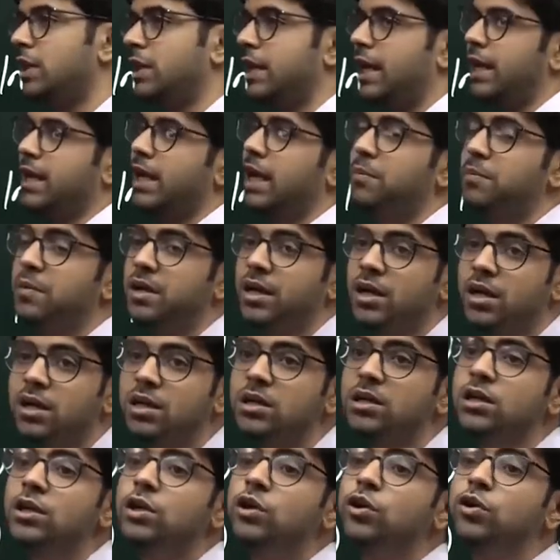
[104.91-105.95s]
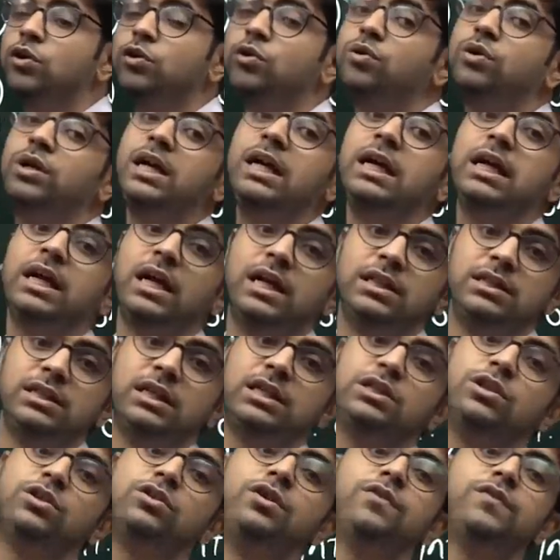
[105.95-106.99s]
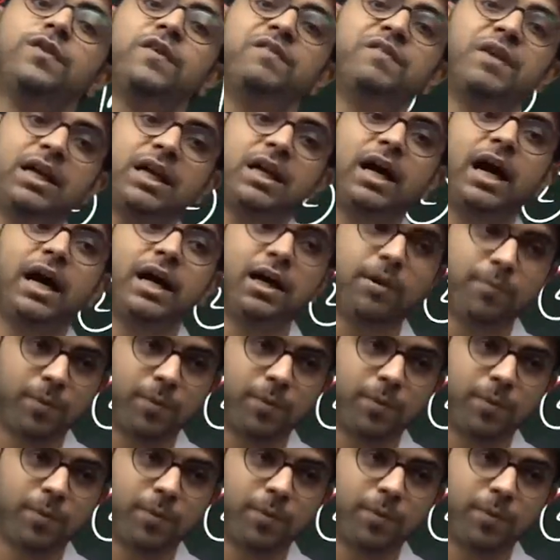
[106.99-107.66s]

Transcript: There can be a routine transaction of a very high